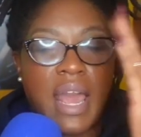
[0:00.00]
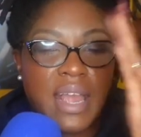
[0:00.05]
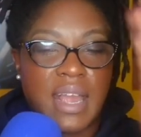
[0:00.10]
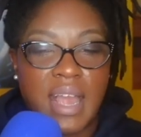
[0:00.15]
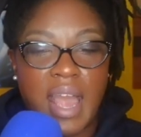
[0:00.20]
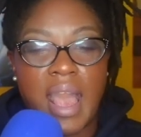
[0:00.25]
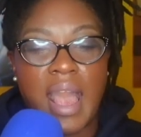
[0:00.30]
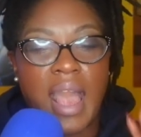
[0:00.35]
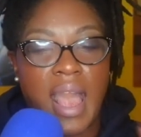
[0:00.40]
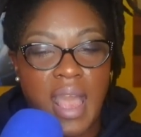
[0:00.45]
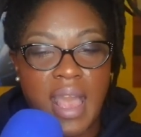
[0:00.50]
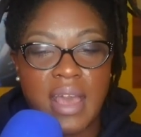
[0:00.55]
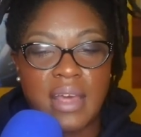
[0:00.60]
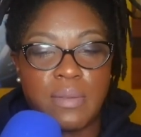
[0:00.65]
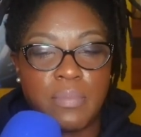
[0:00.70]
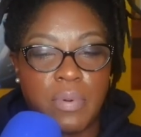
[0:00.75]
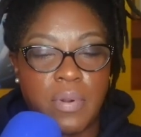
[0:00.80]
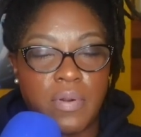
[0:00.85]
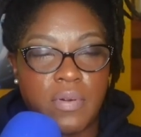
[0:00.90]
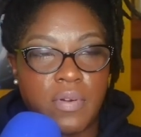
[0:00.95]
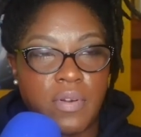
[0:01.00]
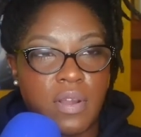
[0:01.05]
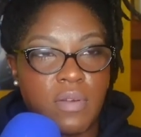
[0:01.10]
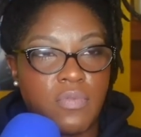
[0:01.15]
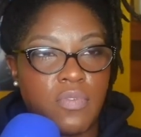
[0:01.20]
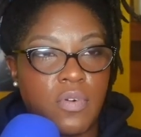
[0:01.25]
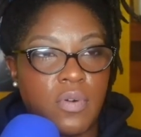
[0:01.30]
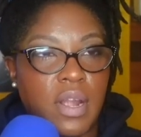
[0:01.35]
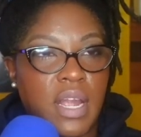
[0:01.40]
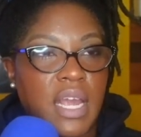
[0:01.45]
Like I, I, had a
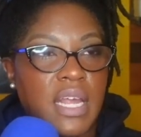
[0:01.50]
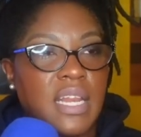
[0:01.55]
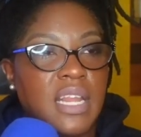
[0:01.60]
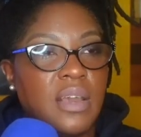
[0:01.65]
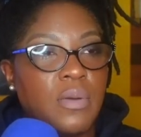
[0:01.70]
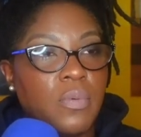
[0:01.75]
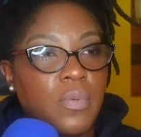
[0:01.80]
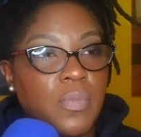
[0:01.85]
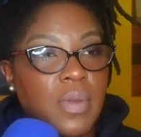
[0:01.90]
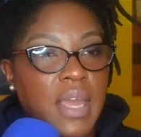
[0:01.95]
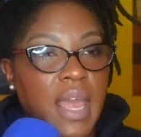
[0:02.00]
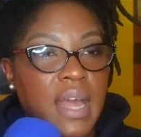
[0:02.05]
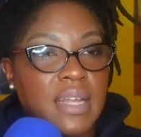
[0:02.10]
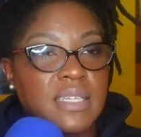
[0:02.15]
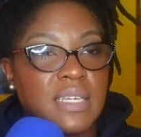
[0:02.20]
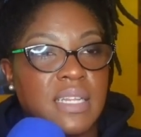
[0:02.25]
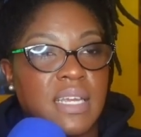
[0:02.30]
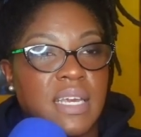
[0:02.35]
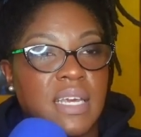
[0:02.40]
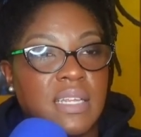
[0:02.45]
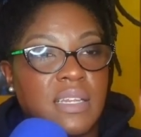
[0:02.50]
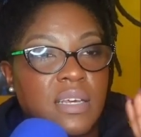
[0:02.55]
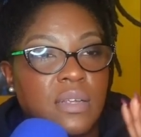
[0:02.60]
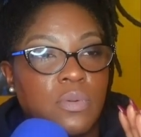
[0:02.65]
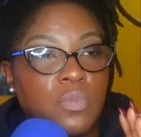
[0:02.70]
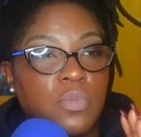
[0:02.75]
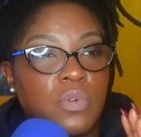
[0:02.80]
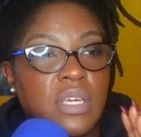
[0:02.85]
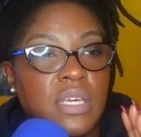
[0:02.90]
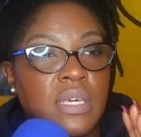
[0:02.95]
program for it. And then when we got to the end
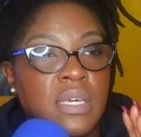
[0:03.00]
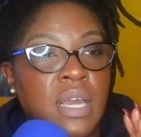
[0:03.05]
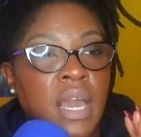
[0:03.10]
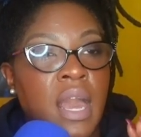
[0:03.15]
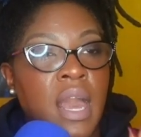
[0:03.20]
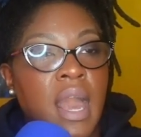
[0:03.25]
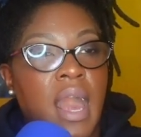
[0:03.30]
of the week,